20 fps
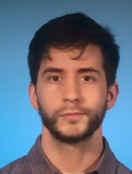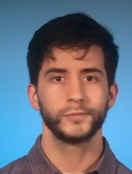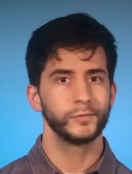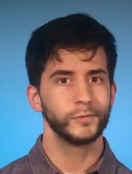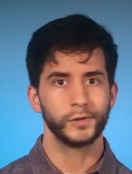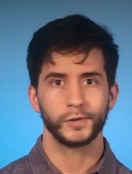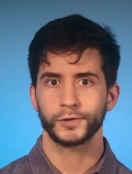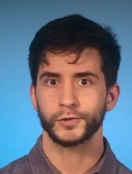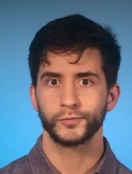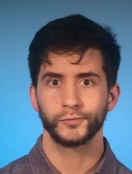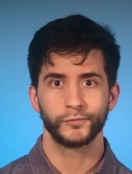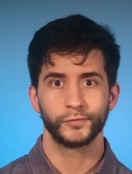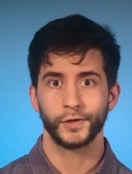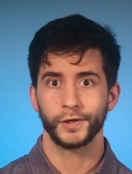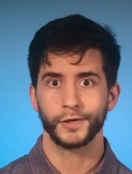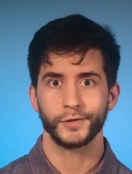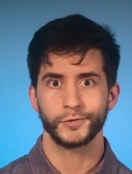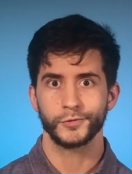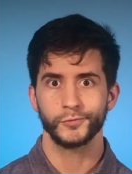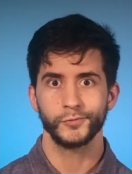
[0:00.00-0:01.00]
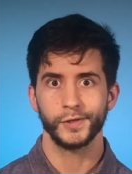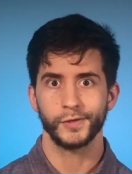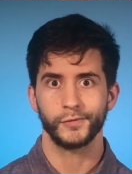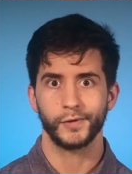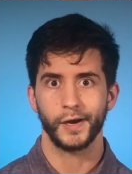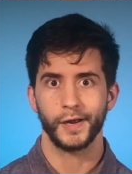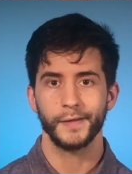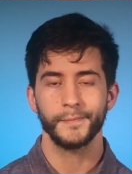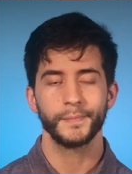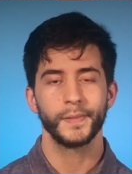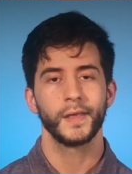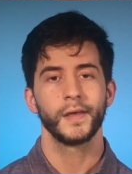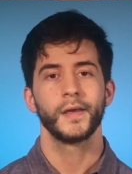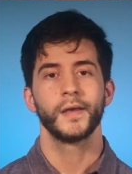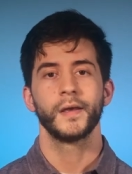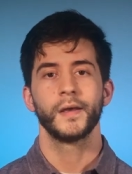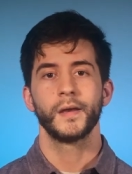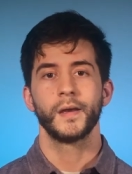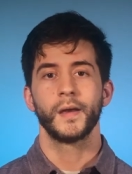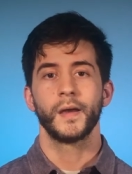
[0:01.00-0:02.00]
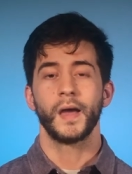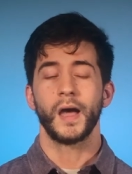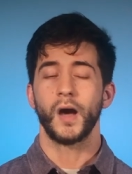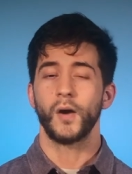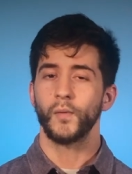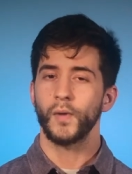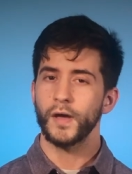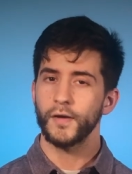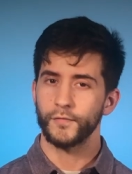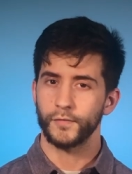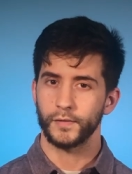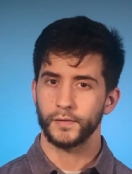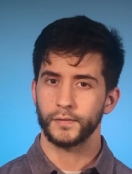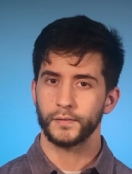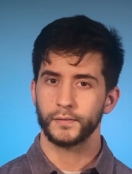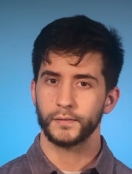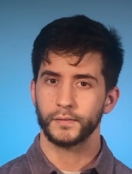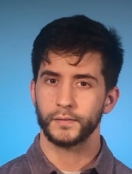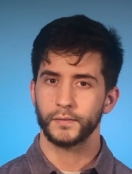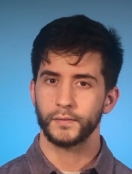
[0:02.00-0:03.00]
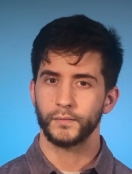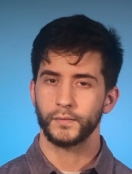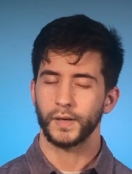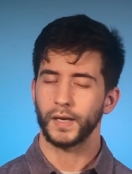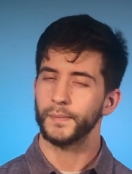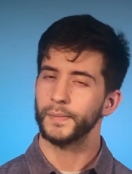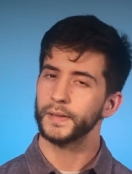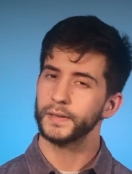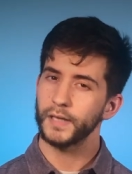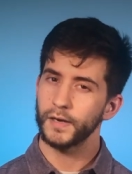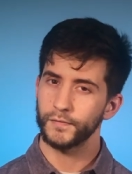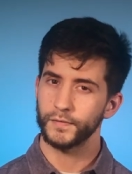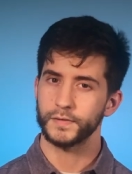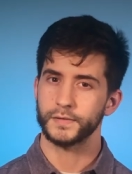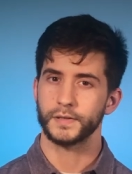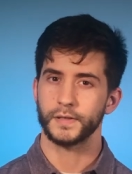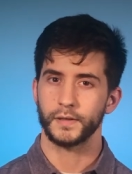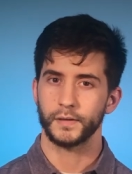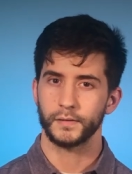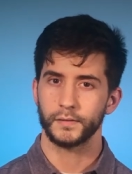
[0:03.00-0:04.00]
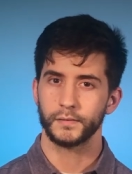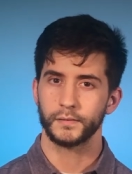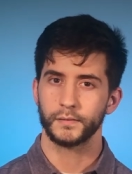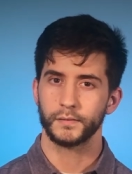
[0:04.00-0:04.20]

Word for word: look freaking sweet, right? However, you got a big difference here.